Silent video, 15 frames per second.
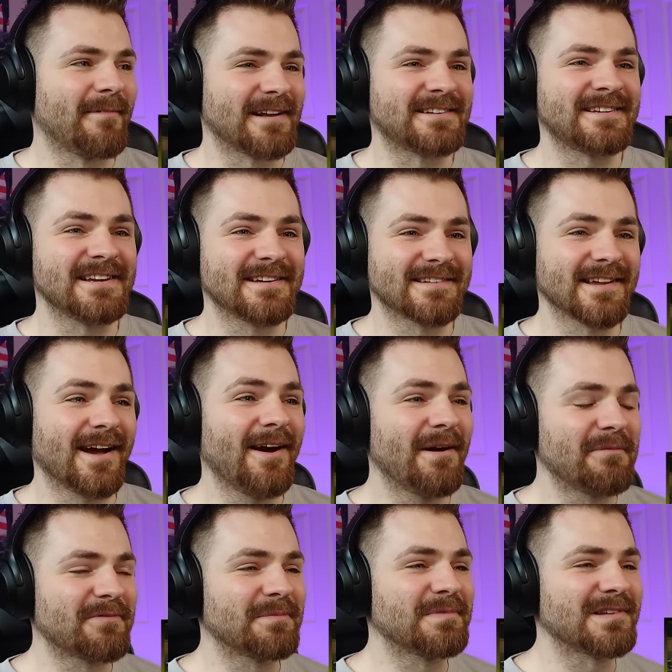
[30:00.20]
My cheeks are
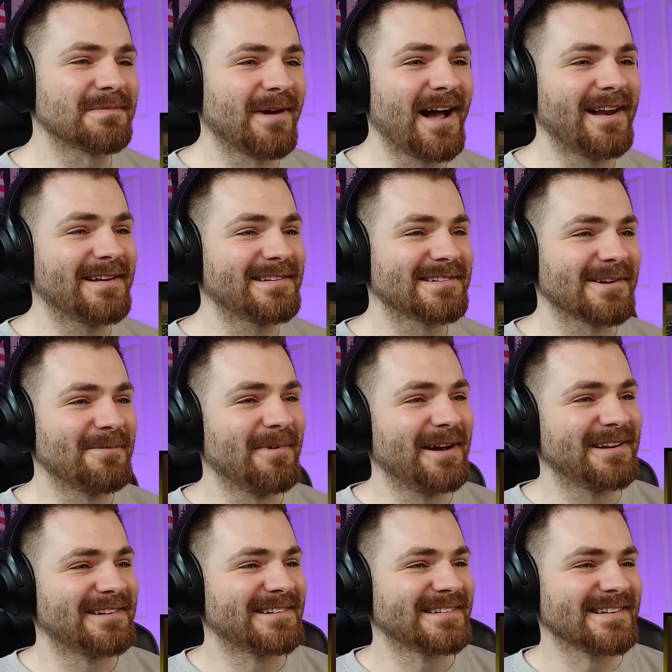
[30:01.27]
home from smiling so
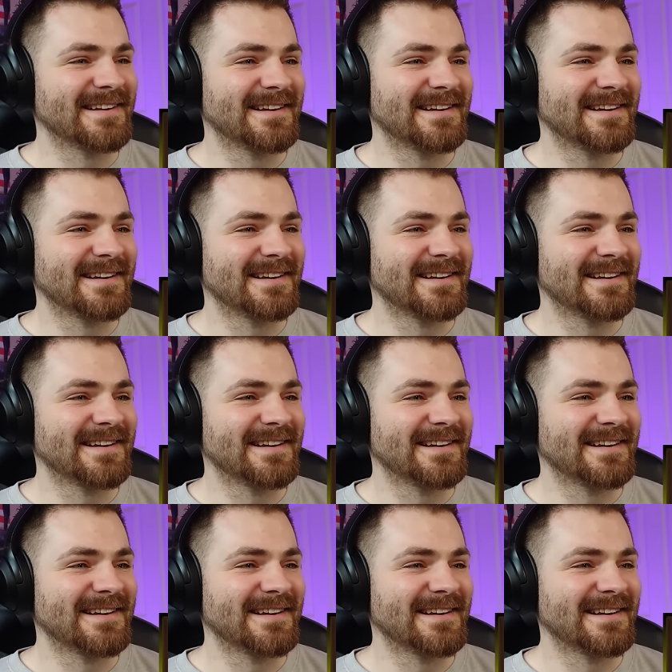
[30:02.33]
much.